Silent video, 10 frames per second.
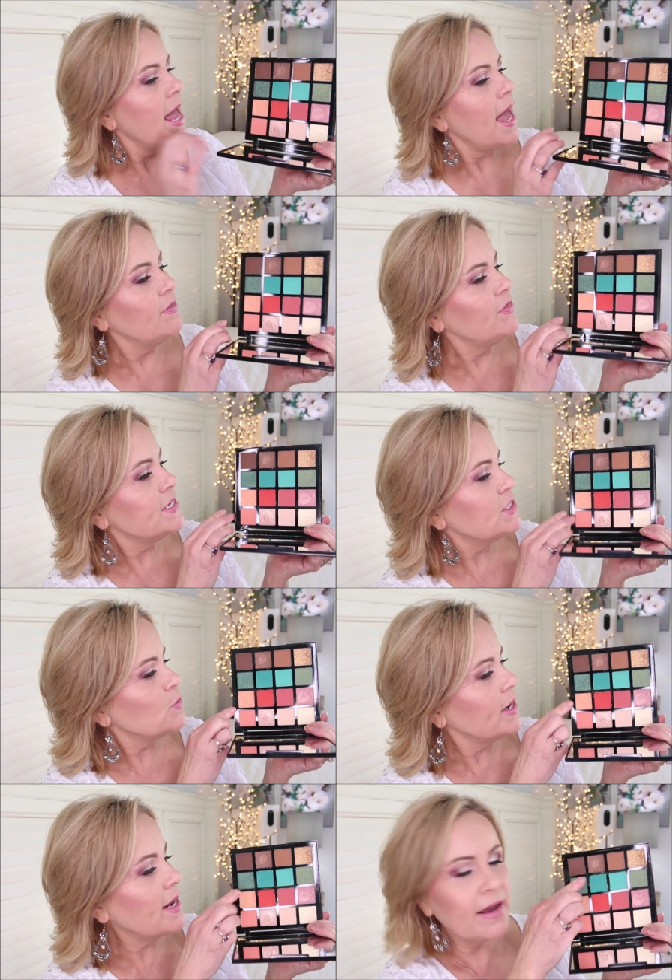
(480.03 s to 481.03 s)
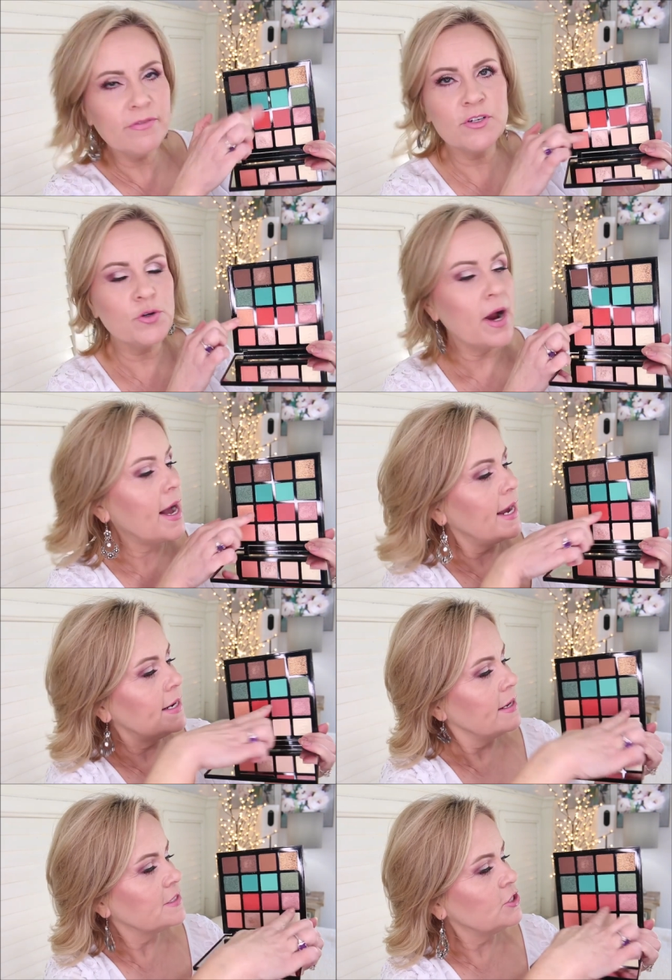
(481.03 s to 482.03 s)
And this one I've
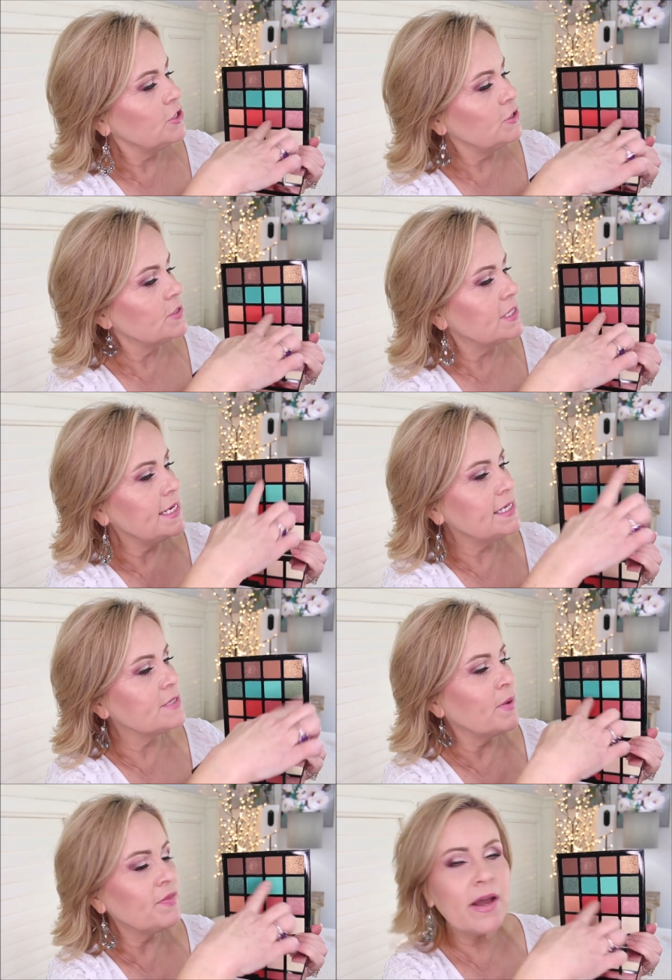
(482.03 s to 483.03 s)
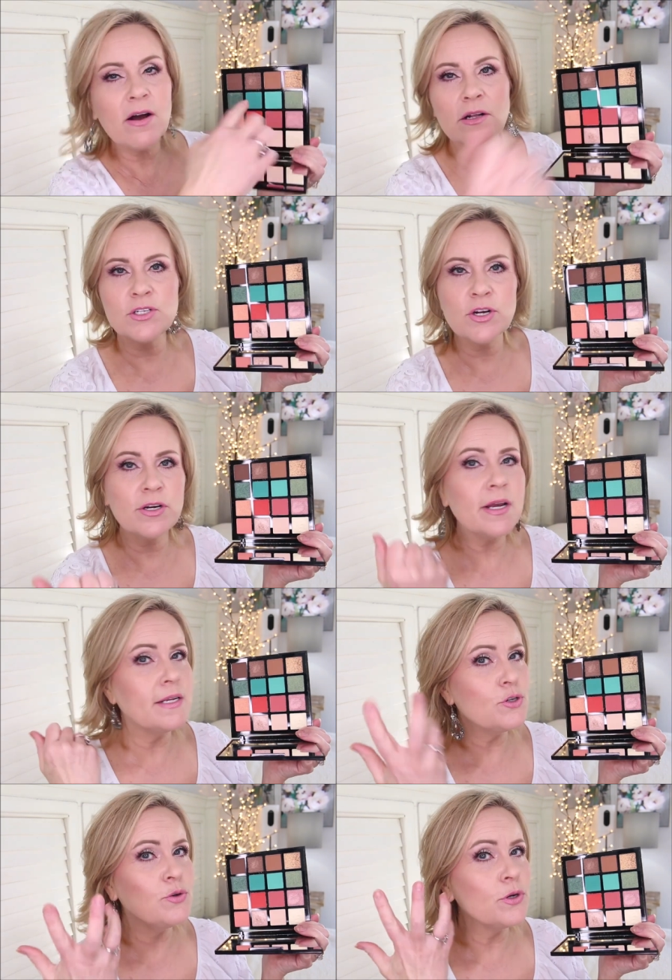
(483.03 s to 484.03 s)
tried to use these, but they all turn
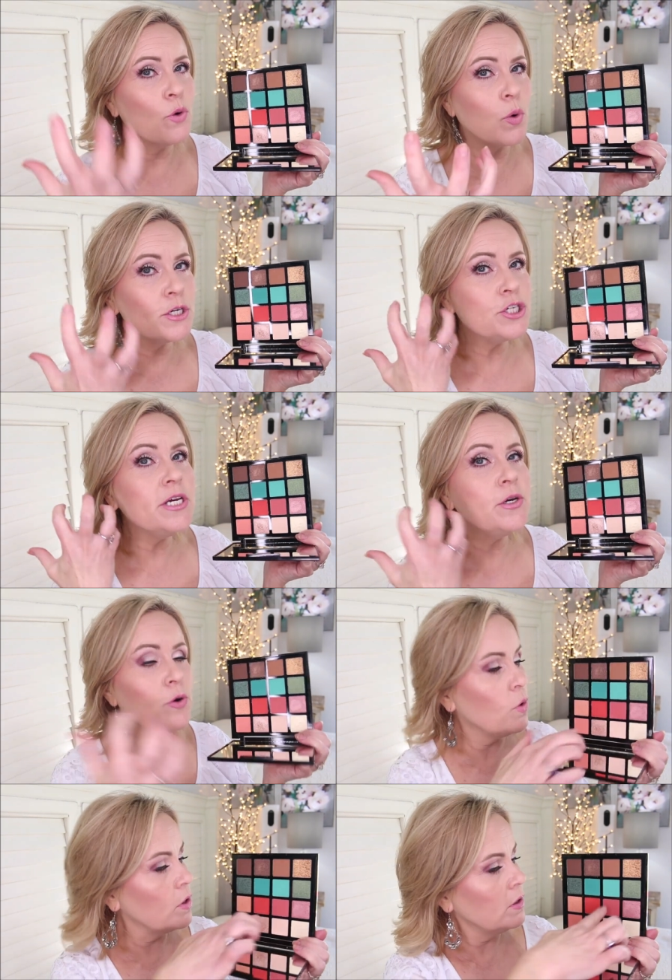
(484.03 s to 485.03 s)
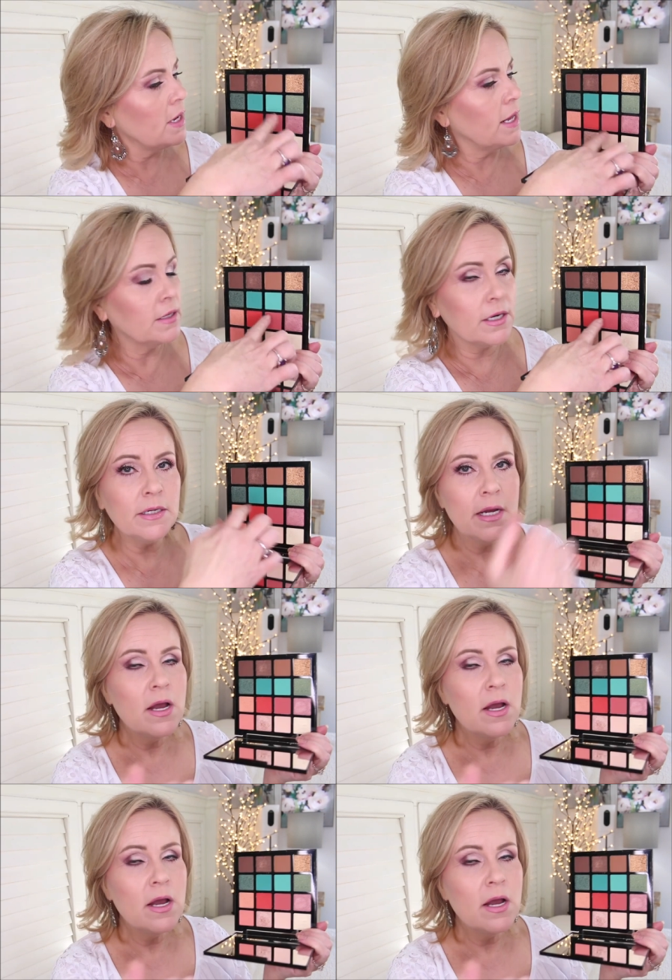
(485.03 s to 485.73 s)
into an orangey coral color.